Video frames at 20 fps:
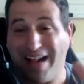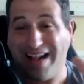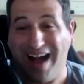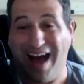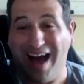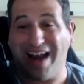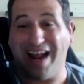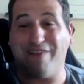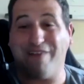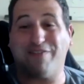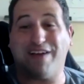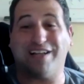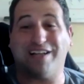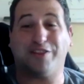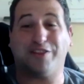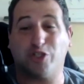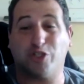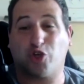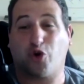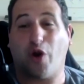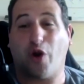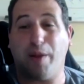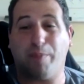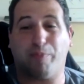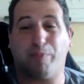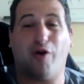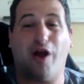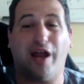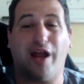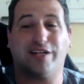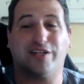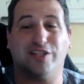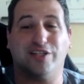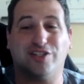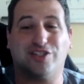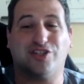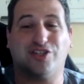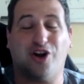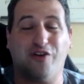oh my God, I've got this great product and